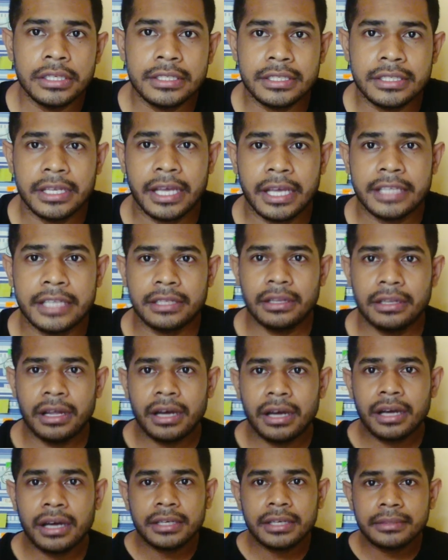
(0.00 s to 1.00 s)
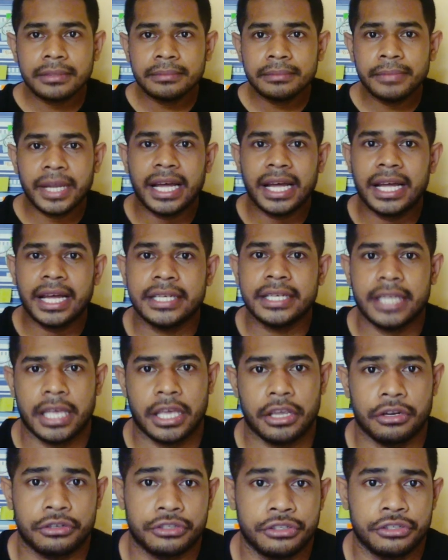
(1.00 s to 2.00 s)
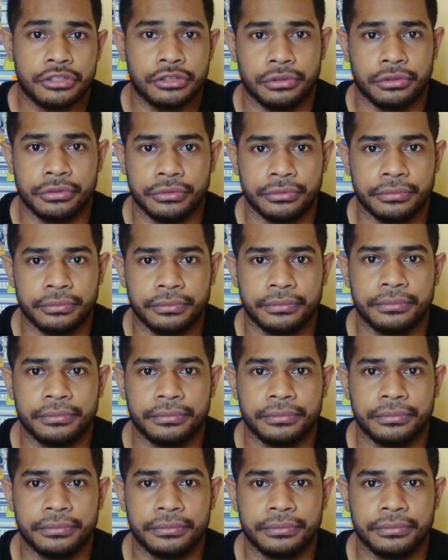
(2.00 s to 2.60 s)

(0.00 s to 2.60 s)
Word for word: she has a long blonde hair too.